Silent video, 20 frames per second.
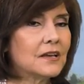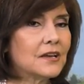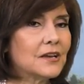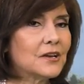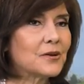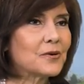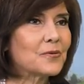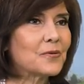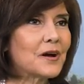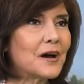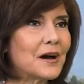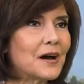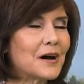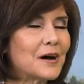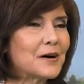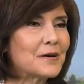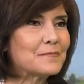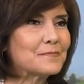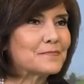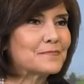You know,
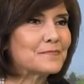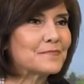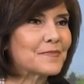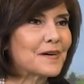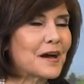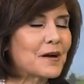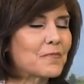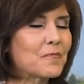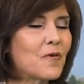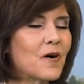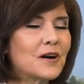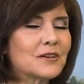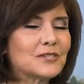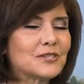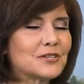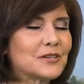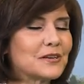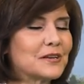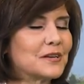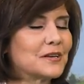um, I
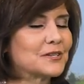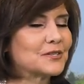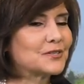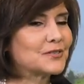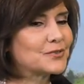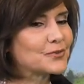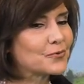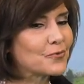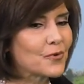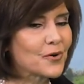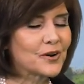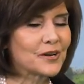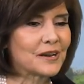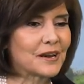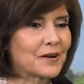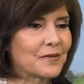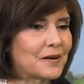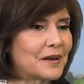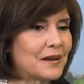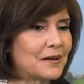watched an
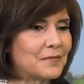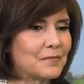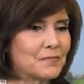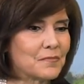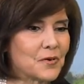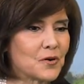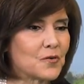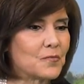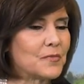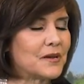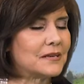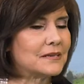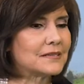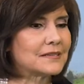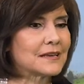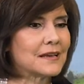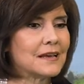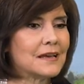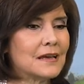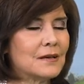extraordinary moment
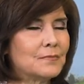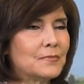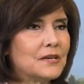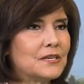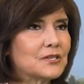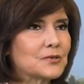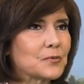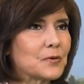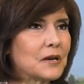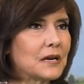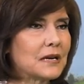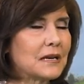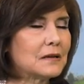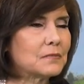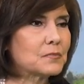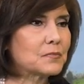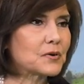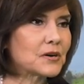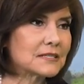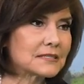
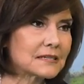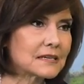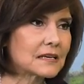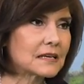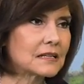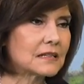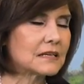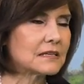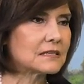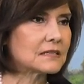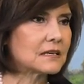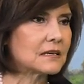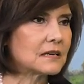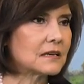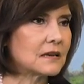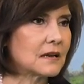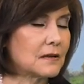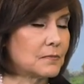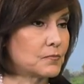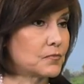between President
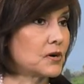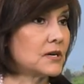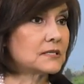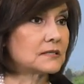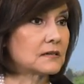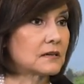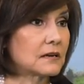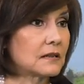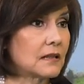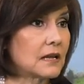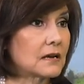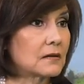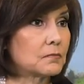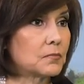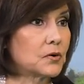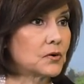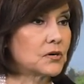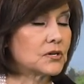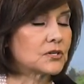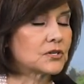Clinton and President elect
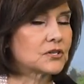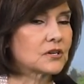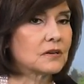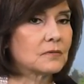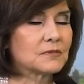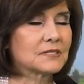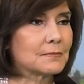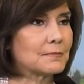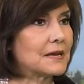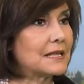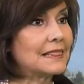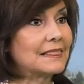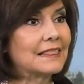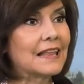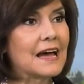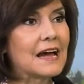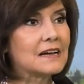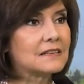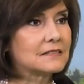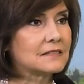Bush. It was on my
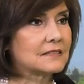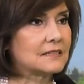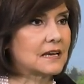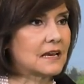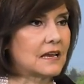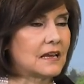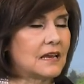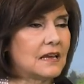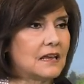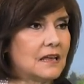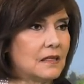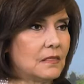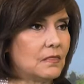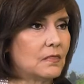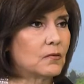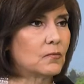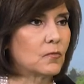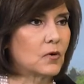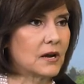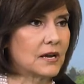last day in
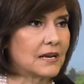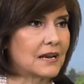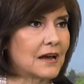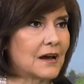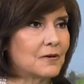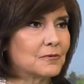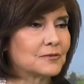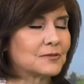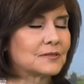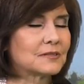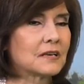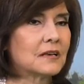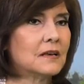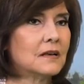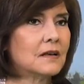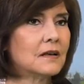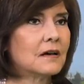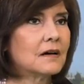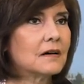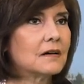the White House.
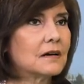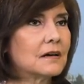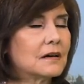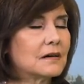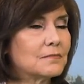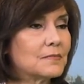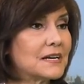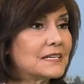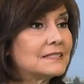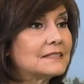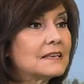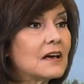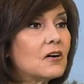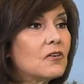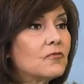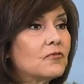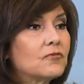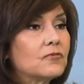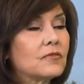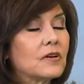Uh,
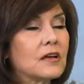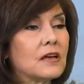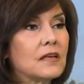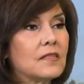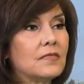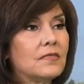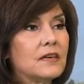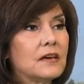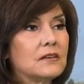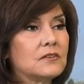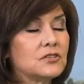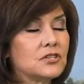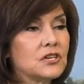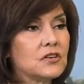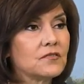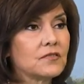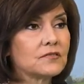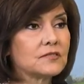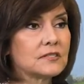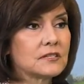myself and then
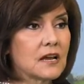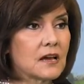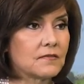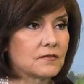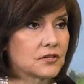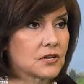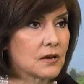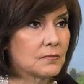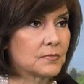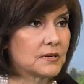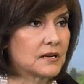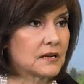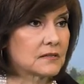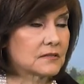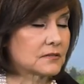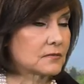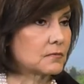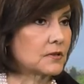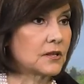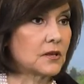Chief of Staff John
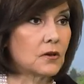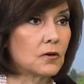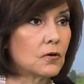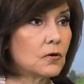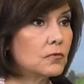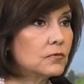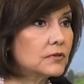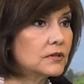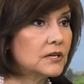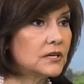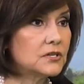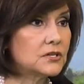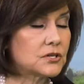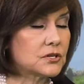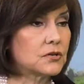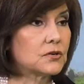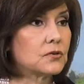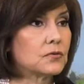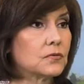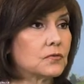Podesta were the only
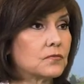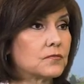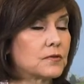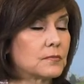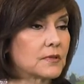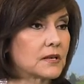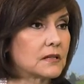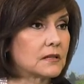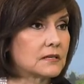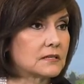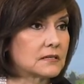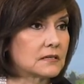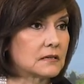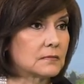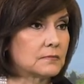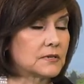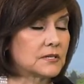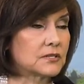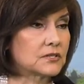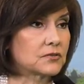two from the Clinton
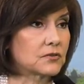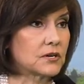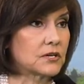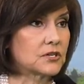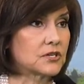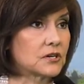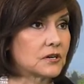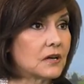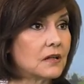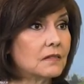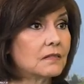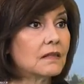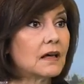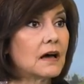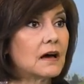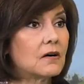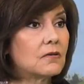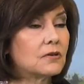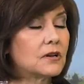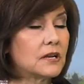administration
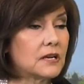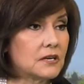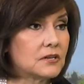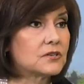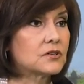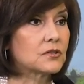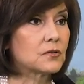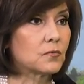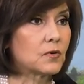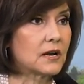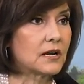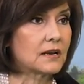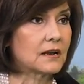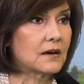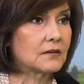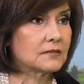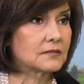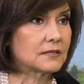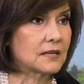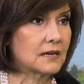allowed into the White
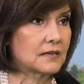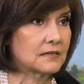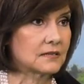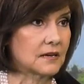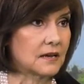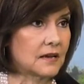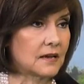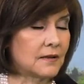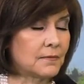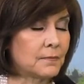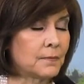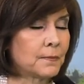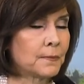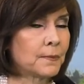House that day.